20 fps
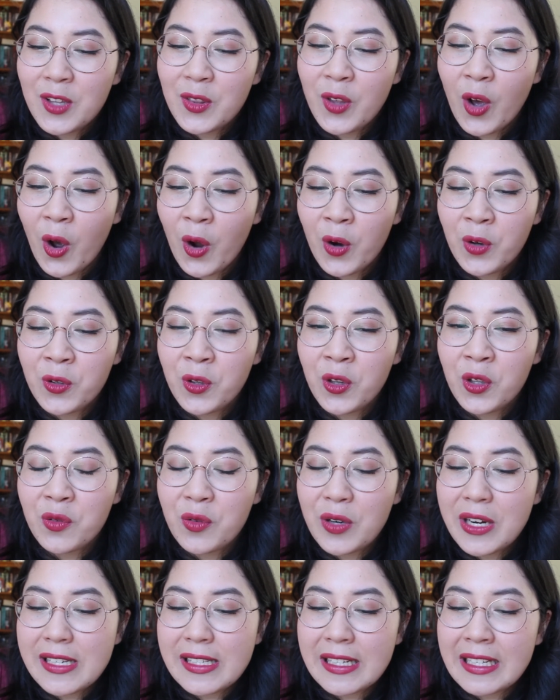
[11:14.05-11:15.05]
The only
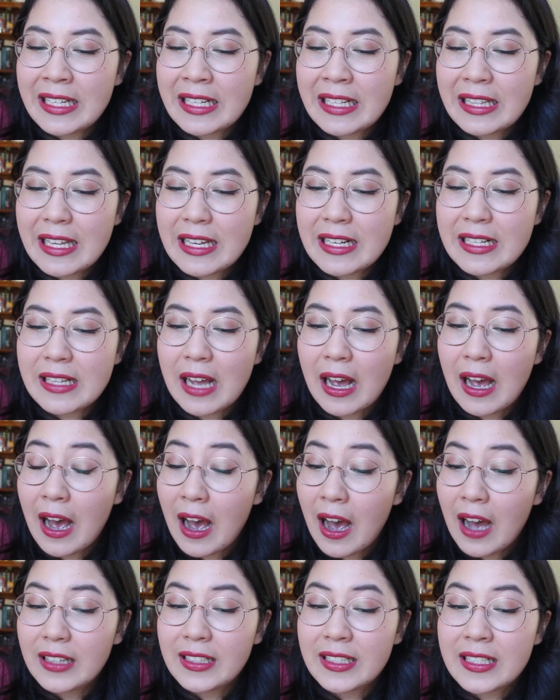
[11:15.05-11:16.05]
reason he let his
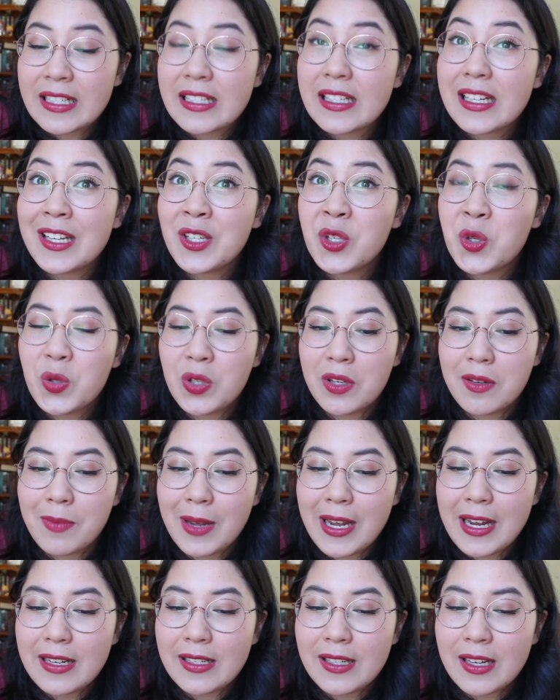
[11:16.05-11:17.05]
heart continue to
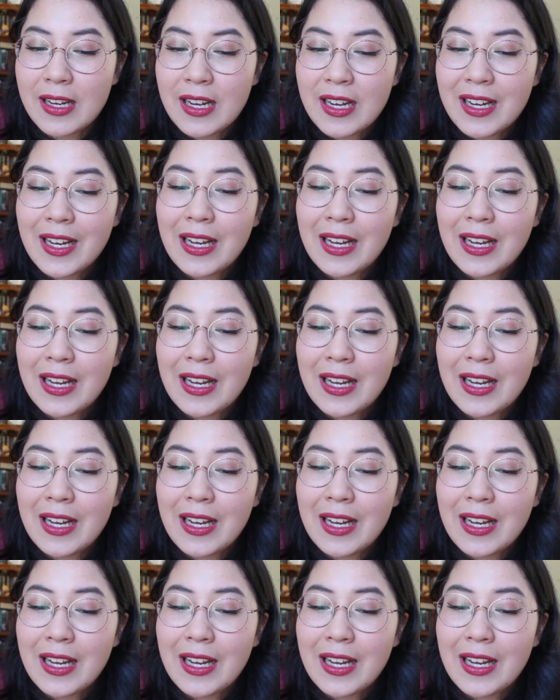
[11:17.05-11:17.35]
beat,